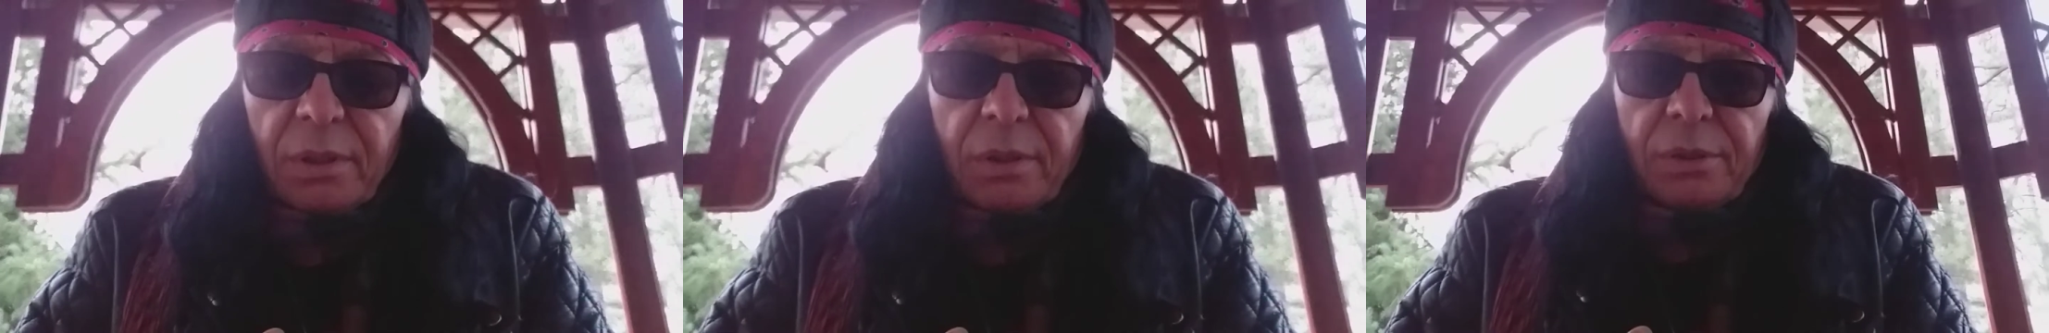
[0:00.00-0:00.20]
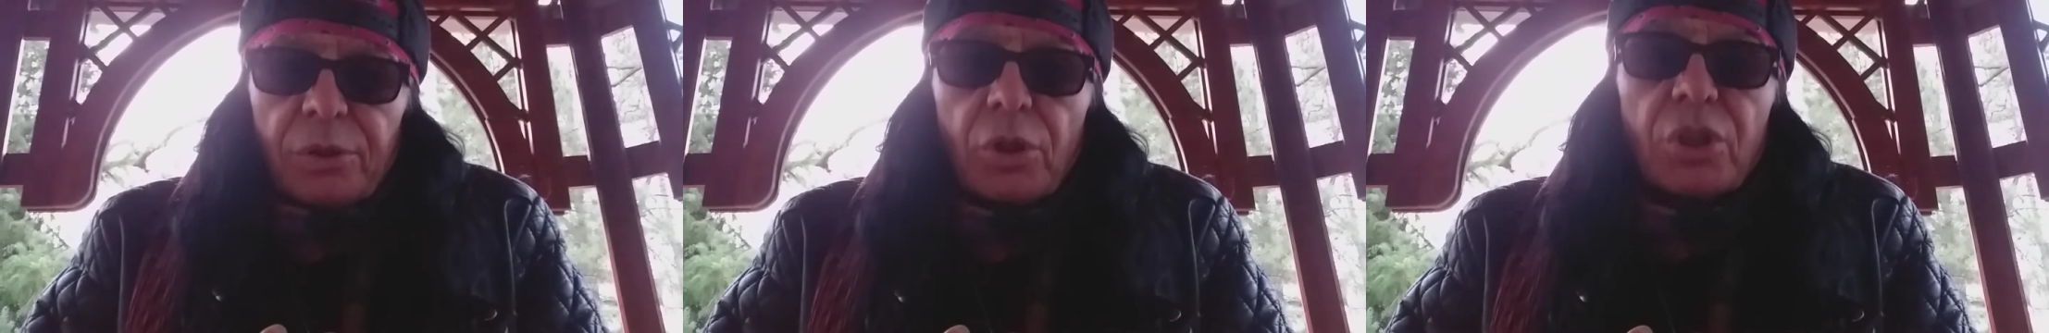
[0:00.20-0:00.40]

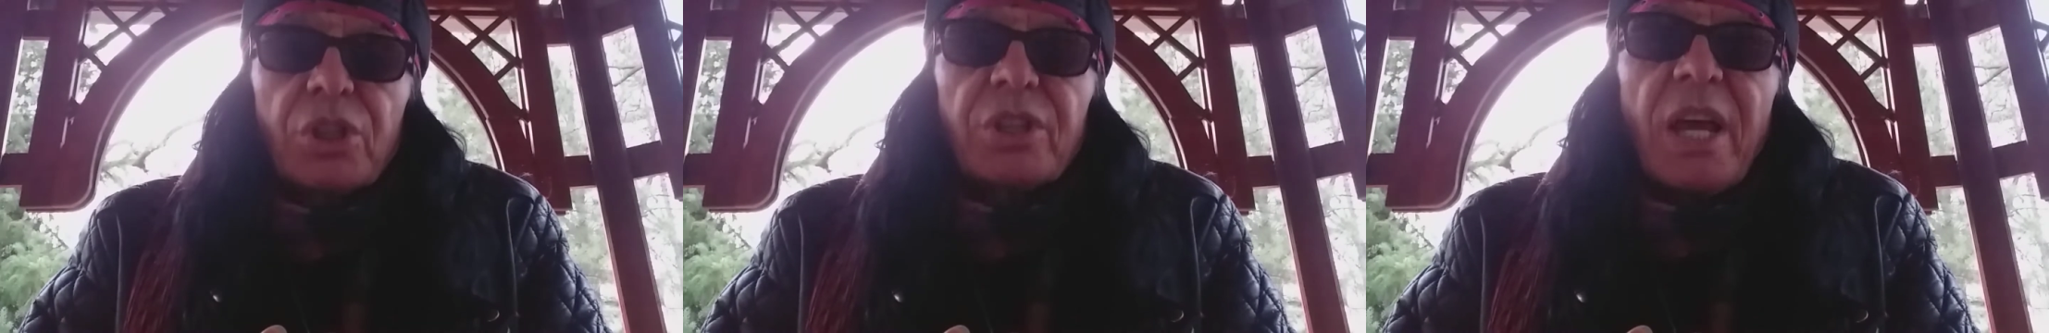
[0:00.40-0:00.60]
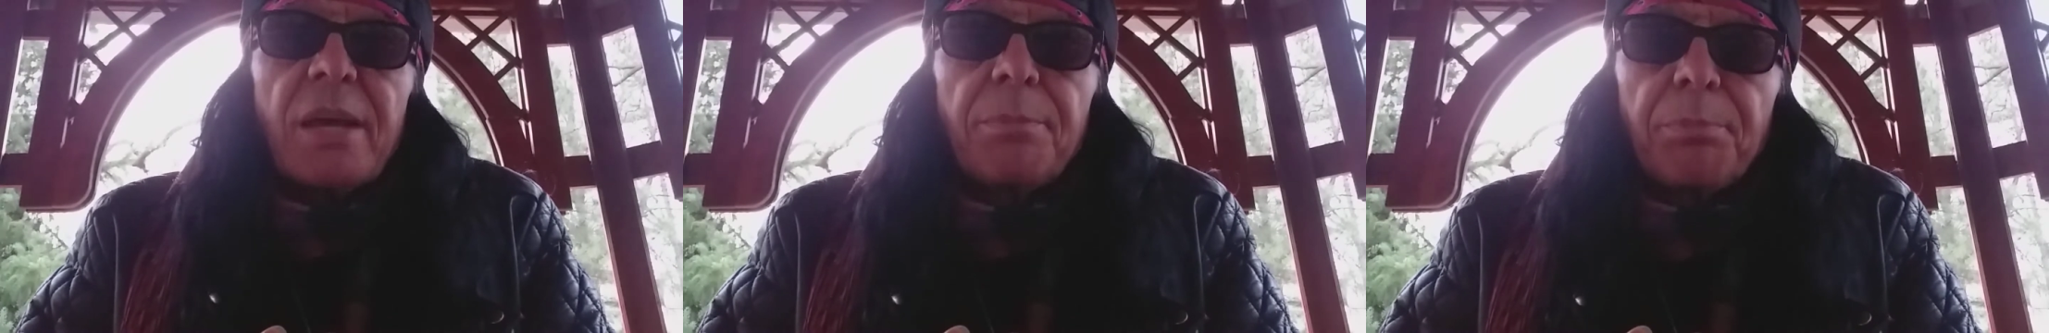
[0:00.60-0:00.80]
So
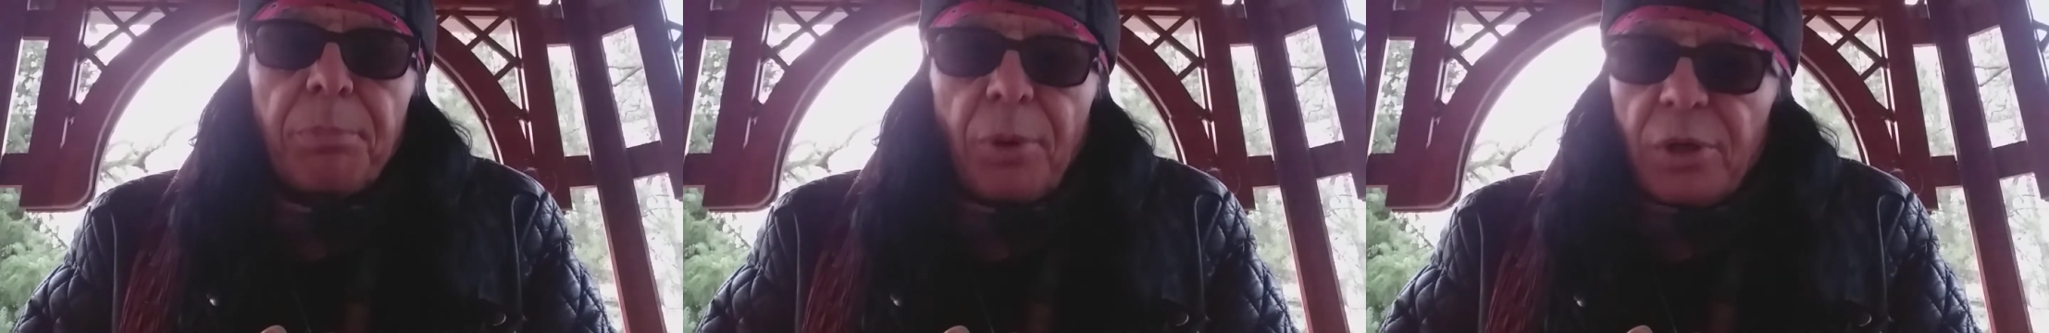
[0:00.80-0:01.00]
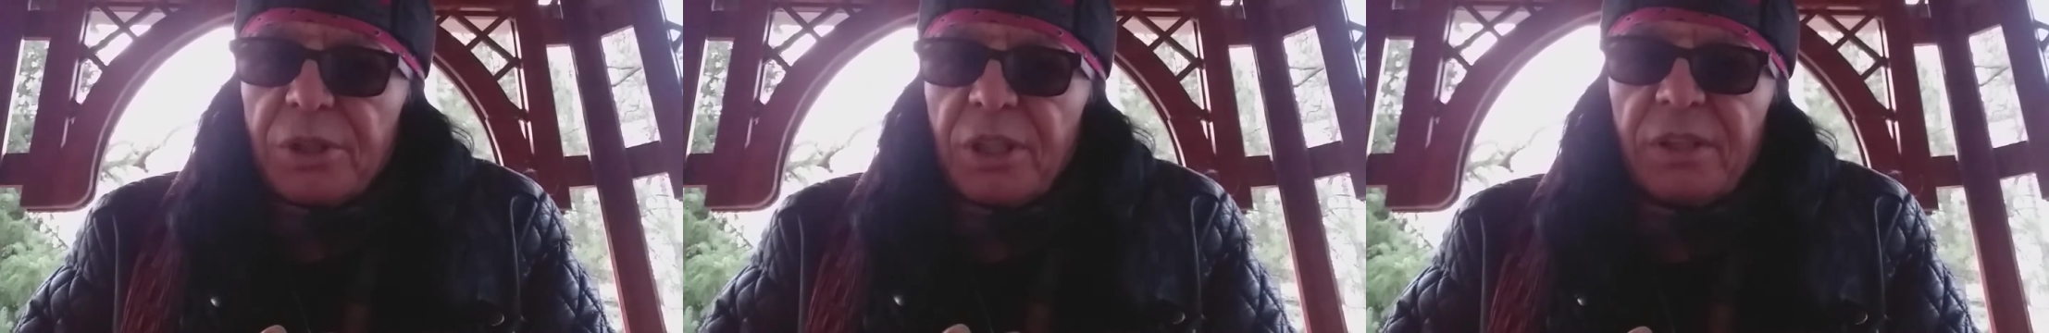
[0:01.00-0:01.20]
stay
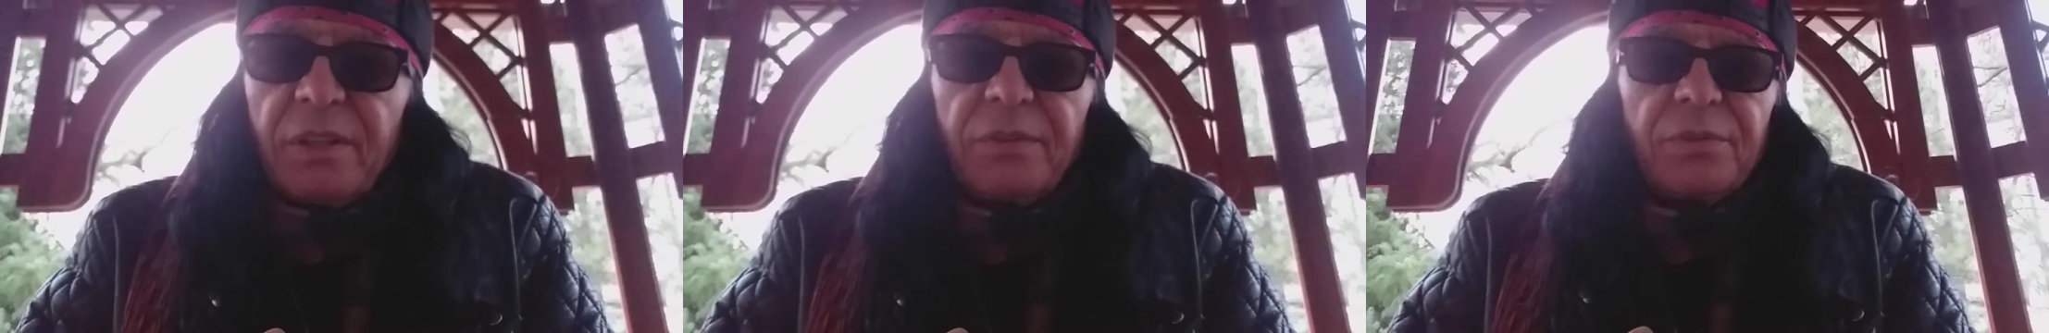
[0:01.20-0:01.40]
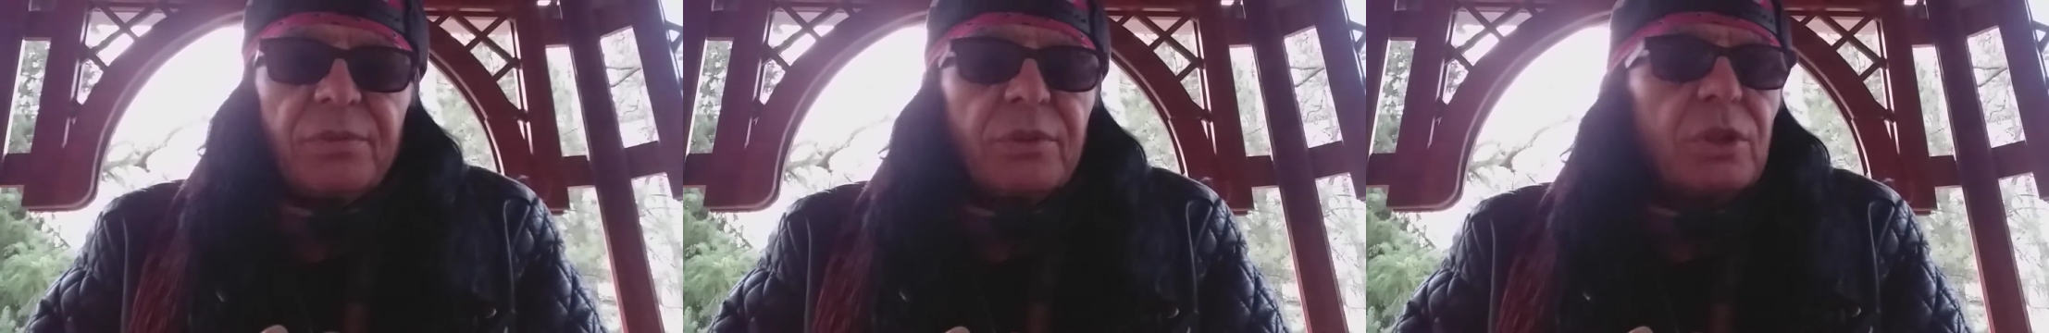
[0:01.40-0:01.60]

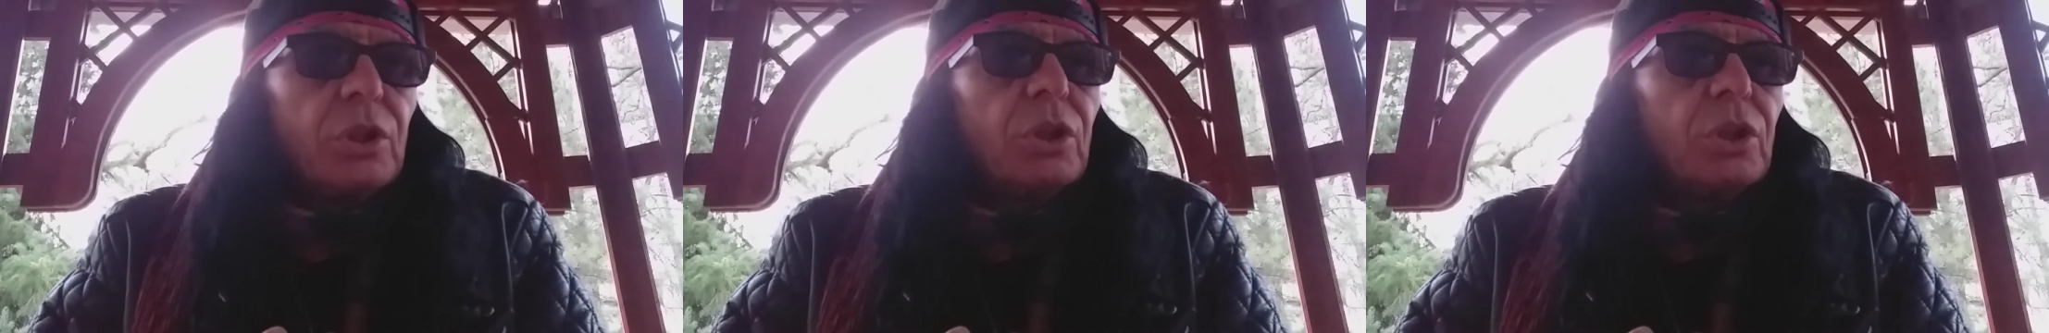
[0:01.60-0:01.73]
positive.